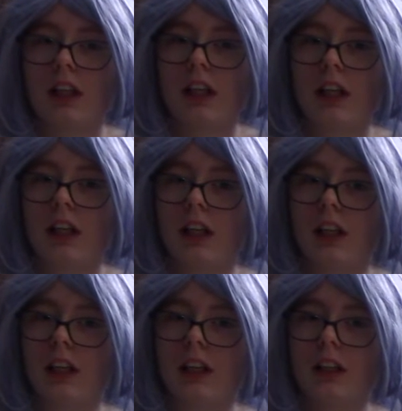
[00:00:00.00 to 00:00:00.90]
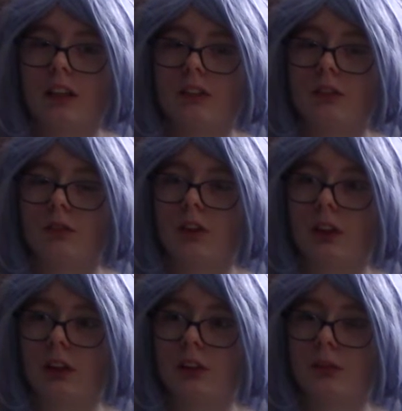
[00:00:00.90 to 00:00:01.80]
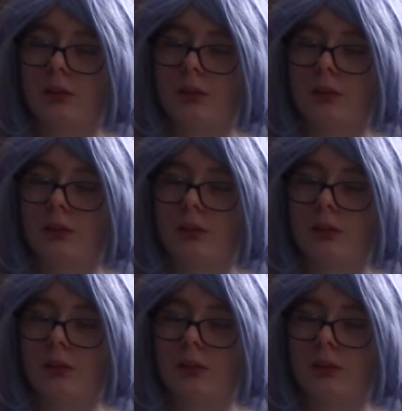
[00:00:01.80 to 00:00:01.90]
and what the